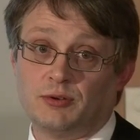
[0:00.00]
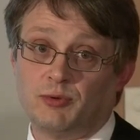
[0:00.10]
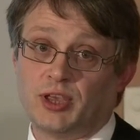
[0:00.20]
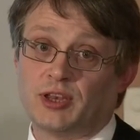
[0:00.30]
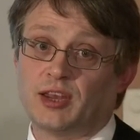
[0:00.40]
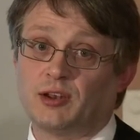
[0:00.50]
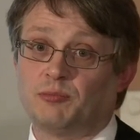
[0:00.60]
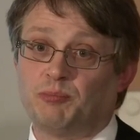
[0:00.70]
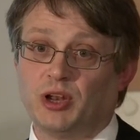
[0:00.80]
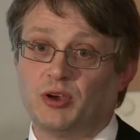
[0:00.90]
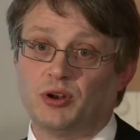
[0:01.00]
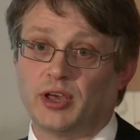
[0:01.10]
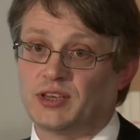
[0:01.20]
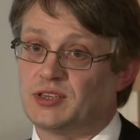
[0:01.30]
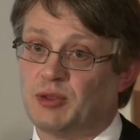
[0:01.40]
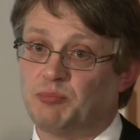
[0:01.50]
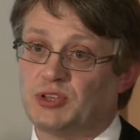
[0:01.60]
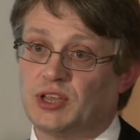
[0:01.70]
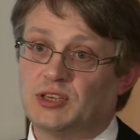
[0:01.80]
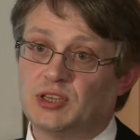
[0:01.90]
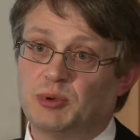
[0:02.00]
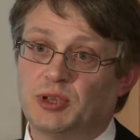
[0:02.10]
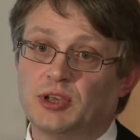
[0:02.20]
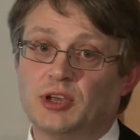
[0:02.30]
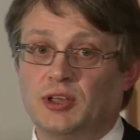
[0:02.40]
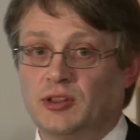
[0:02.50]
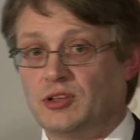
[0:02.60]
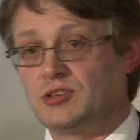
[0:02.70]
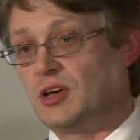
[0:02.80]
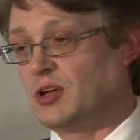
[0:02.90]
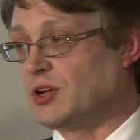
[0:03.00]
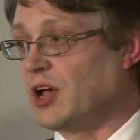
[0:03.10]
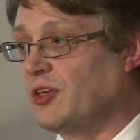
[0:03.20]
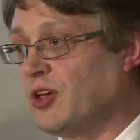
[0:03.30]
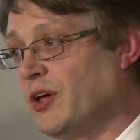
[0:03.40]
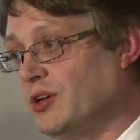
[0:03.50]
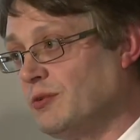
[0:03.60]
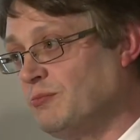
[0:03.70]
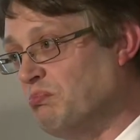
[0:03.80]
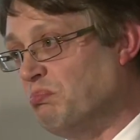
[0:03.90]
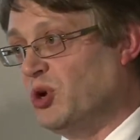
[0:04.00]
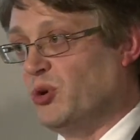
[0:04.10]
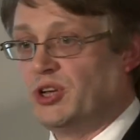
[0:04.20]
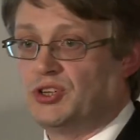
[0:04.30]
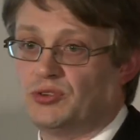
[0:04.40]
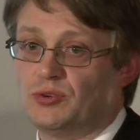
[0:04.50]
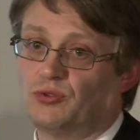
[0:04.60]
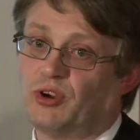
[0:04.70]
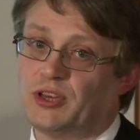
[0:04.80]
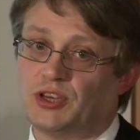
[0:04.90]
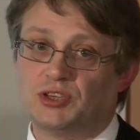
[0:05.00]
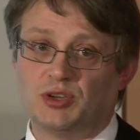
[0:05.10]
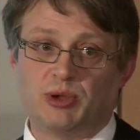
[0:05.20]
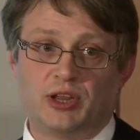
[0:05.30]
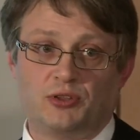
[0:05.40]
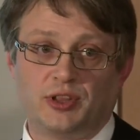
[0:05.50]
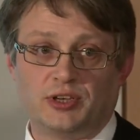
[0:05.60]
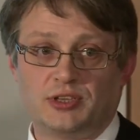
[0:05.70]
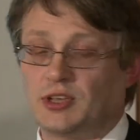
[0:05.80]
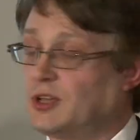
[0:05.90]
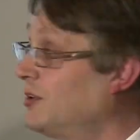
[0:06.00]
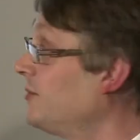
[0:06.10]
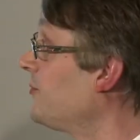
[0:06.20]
If you get down below like 10% dimming, they'll start either going bluish or reddish depending on the design.